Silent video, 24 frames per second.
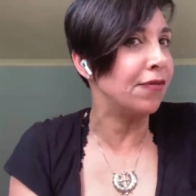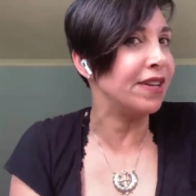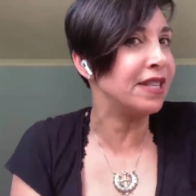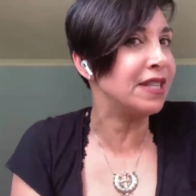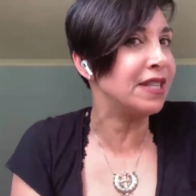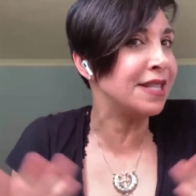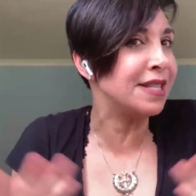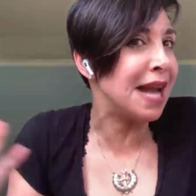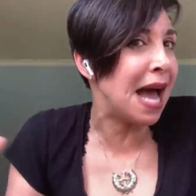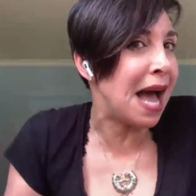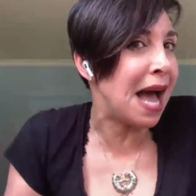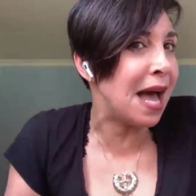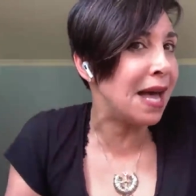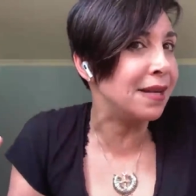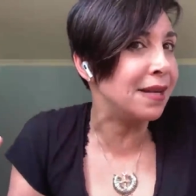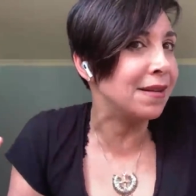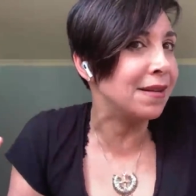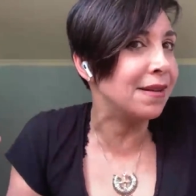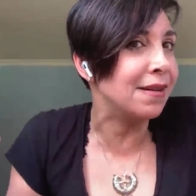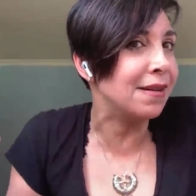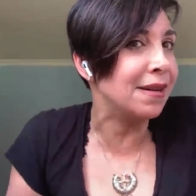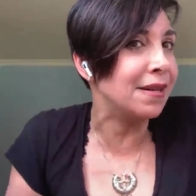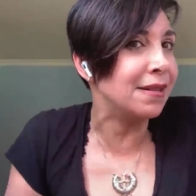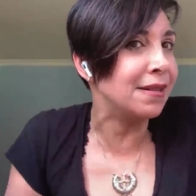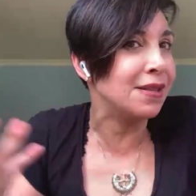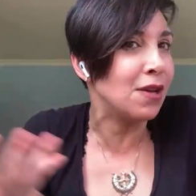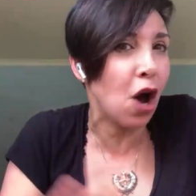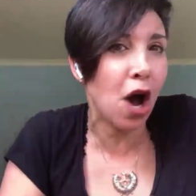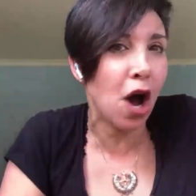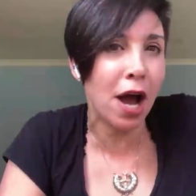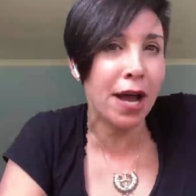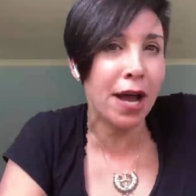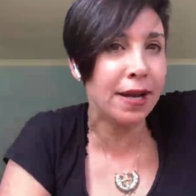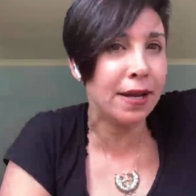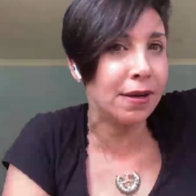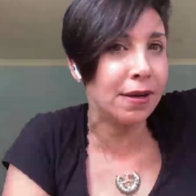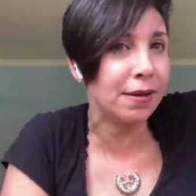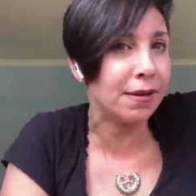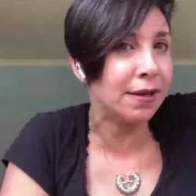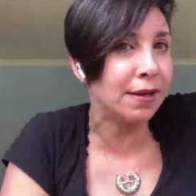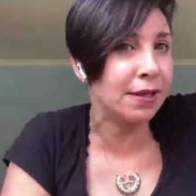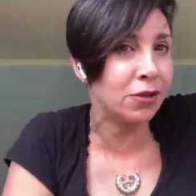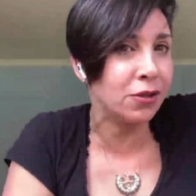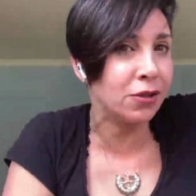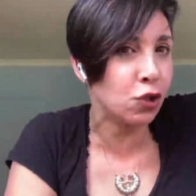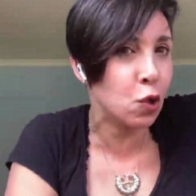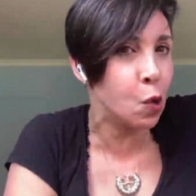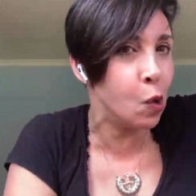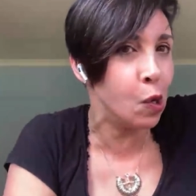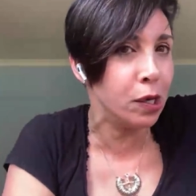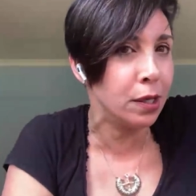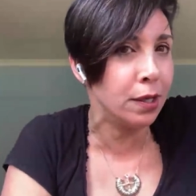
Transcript: It's not taught in school.